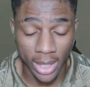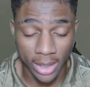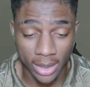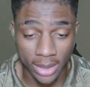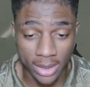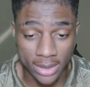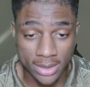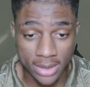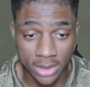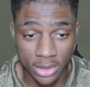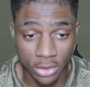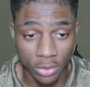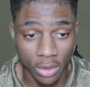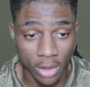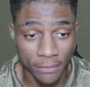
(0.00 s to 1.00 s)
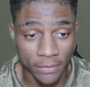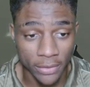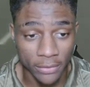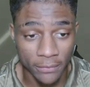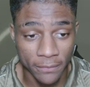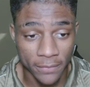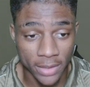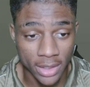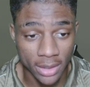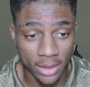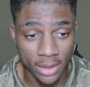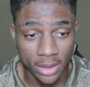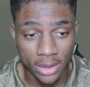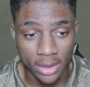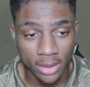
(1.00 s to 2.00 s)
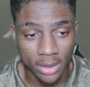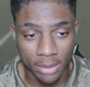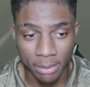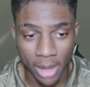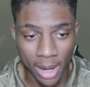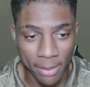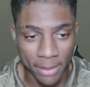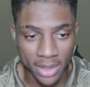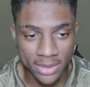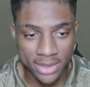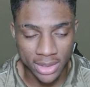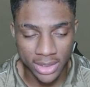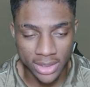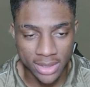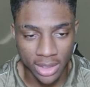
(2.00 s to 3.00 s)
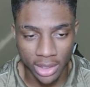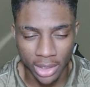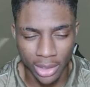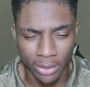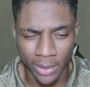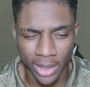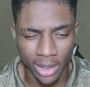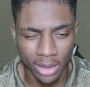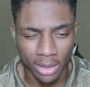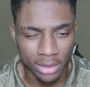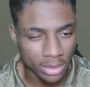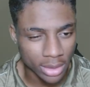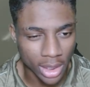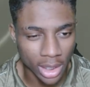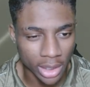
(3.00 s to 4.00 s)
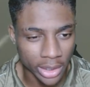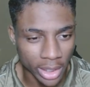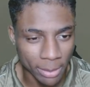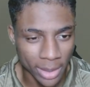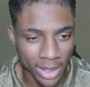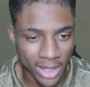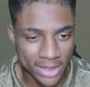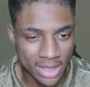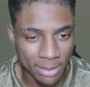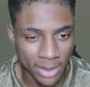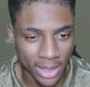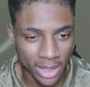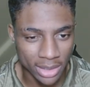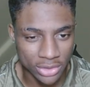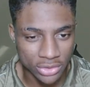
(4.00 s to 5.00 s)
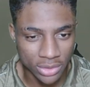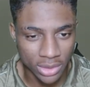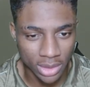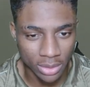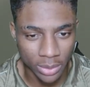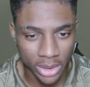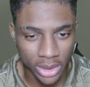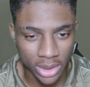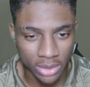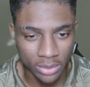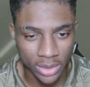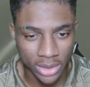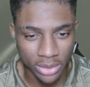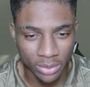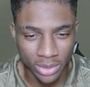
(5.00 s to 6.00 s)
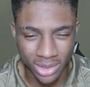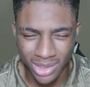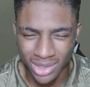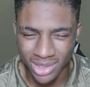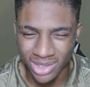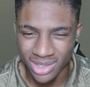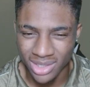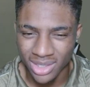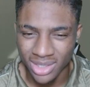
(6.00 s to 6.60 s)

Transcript: nigga took you off your feet. Bro, I'm instantly turning around. Oh, never mind. That's coming out the truck. What are you? You good?